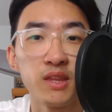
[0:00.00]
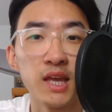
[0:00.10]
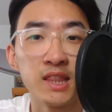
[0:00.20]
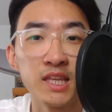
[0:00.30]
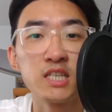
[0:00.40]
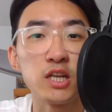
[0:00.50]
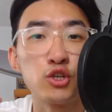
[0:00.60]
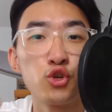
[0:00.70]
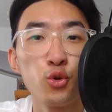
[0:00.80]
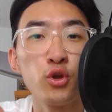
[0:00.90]
a
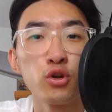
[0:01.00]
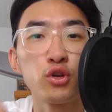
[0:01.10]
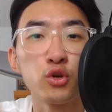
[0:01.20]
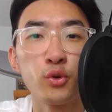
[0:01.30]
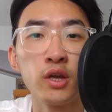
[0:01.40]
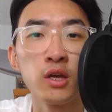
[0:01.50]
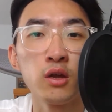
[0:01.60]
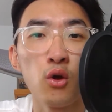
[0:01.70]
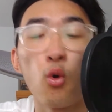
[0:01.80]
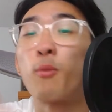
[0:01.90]
2-year degree
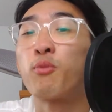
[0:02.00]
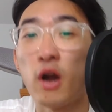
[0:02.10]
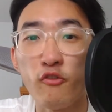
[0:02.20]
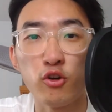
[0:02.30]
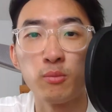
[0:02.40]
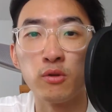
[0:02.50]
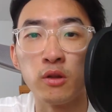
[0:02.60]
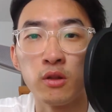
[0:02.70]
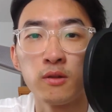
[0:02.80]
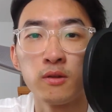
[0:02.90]
or preferably